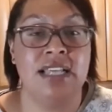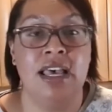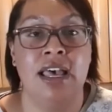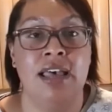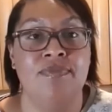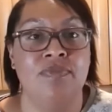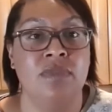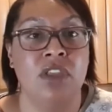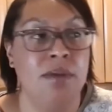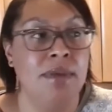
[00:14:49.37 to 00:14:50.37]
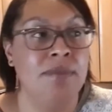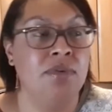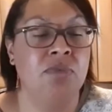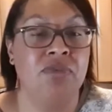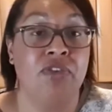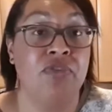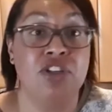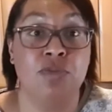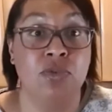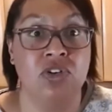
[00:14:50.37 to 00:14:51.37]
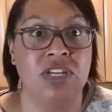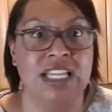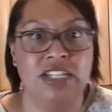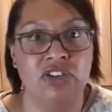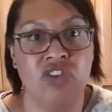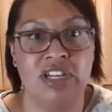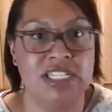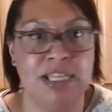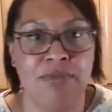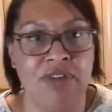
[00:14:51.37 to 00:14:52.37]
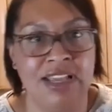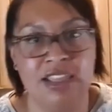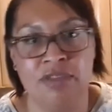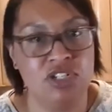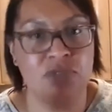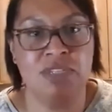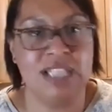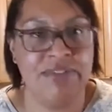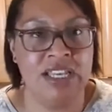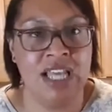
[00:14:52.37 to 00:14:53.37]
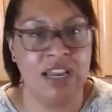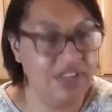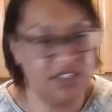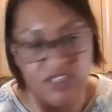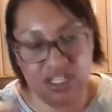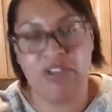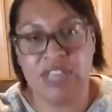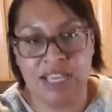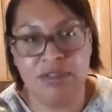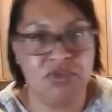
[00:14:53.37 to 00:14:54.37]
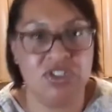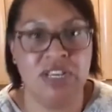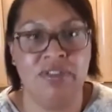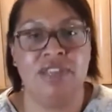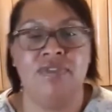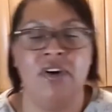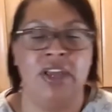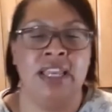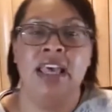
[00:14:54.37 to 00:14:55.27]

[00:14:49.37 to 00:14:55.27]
I remember with a French Bulldog litter, I tried to separate them, she was having none of it. So, no, keep them all together, that's fine.